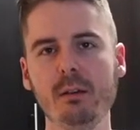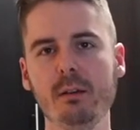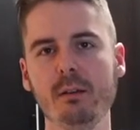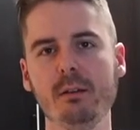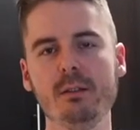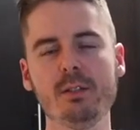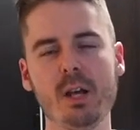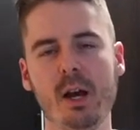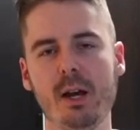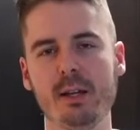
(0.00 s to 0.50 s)

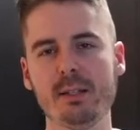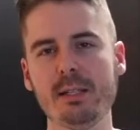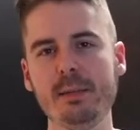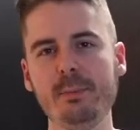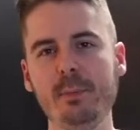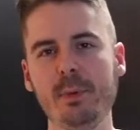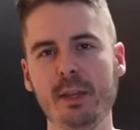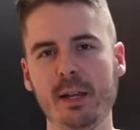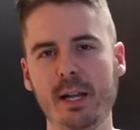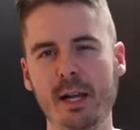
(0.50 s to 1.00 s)
toss them
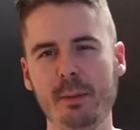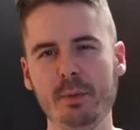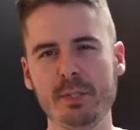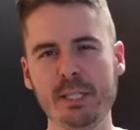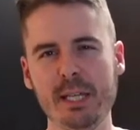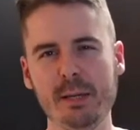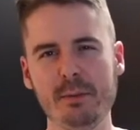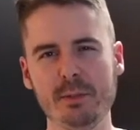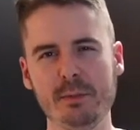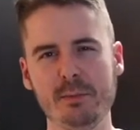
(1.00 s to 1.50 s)
with a couple
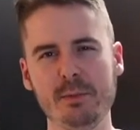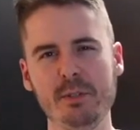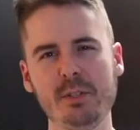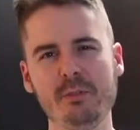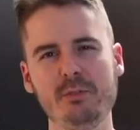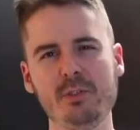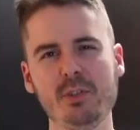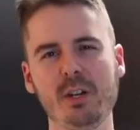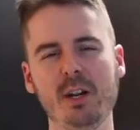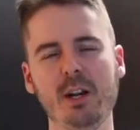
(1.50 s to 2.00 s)
tablespoons of
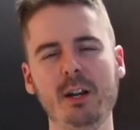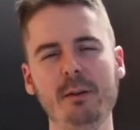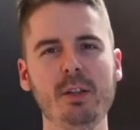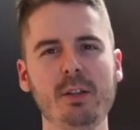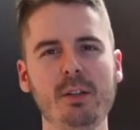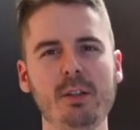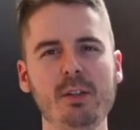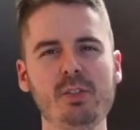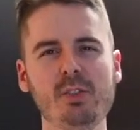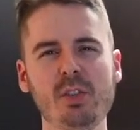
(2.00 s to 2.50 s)
sugar.
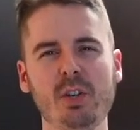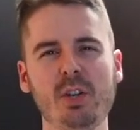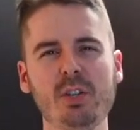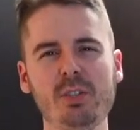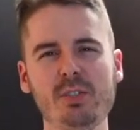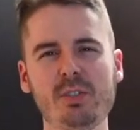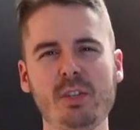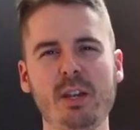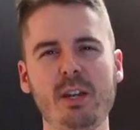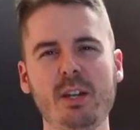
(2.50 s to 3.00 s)
The sugar is
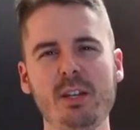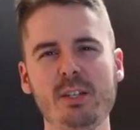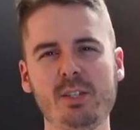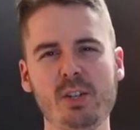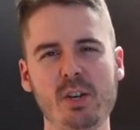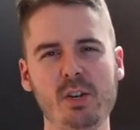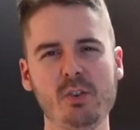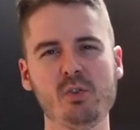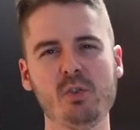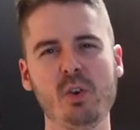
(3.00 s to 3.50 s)
going to
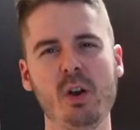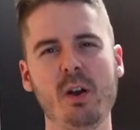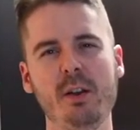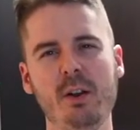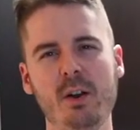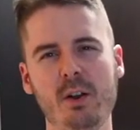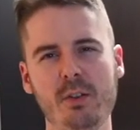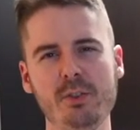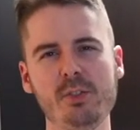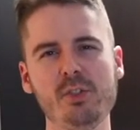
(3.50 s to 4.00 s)
start drawing
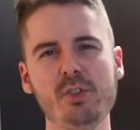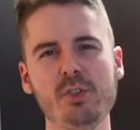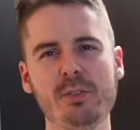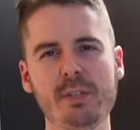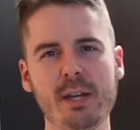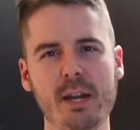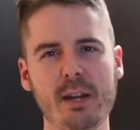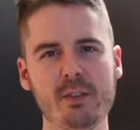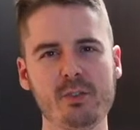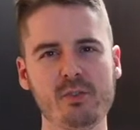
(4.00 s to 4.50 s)
all the juice out
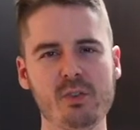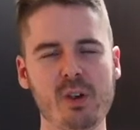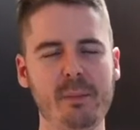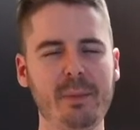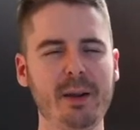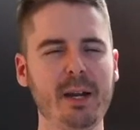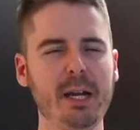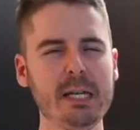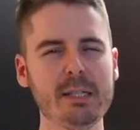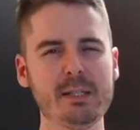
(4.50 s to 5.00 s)
of the
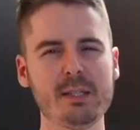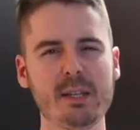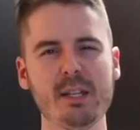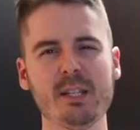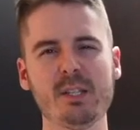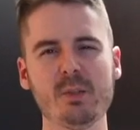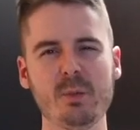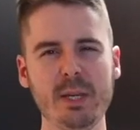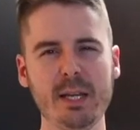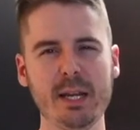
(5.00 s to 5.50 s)
strawberry. It's going to
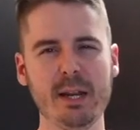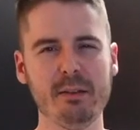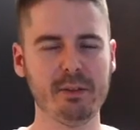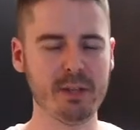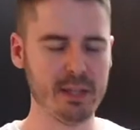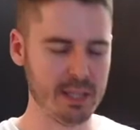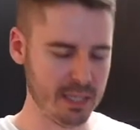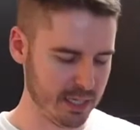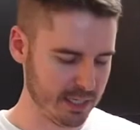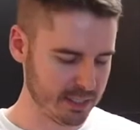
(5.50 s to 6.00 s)
sweeten
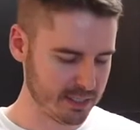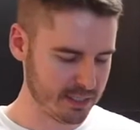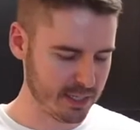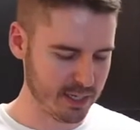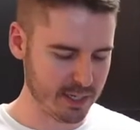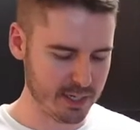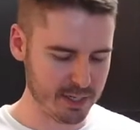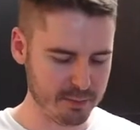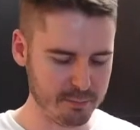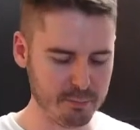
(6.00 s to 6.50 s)
everything. It's going
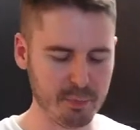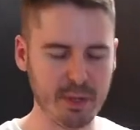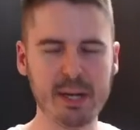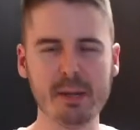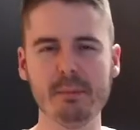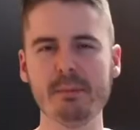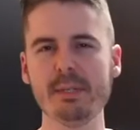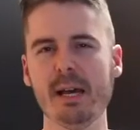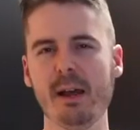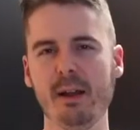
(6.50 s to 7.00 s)
to break them
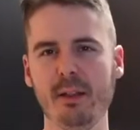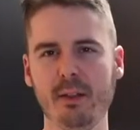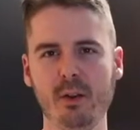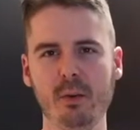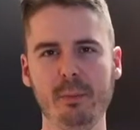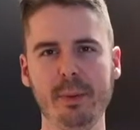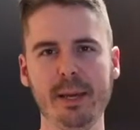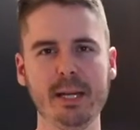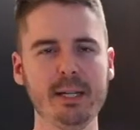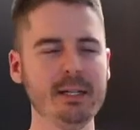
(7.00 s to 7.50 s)
down a little
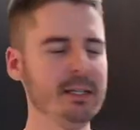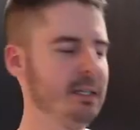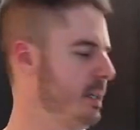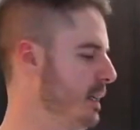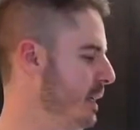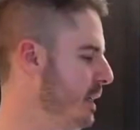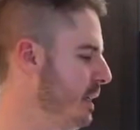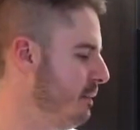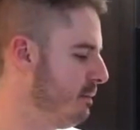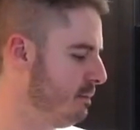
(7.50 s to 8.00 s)
bit.
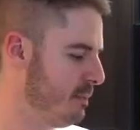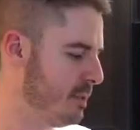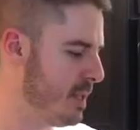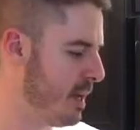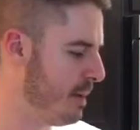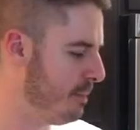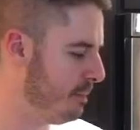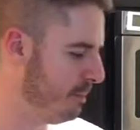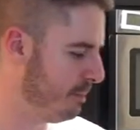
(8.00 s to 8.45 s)
Some